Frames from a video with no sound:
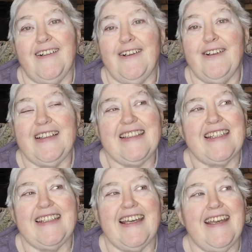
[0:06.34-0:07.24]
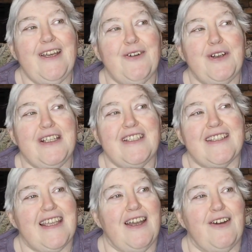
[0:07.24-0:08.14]
Oh, and today we
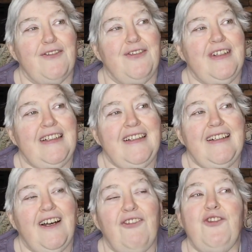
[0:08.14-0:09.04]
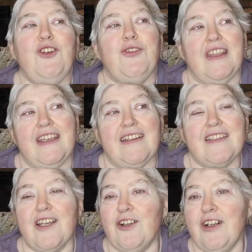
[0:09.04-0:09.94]
just have a few
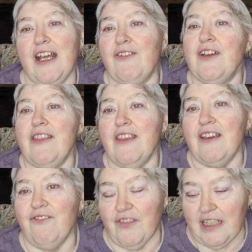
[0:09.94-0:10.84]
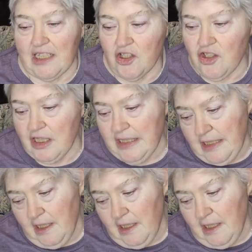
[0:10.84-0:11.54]
things. I don't have anything finished.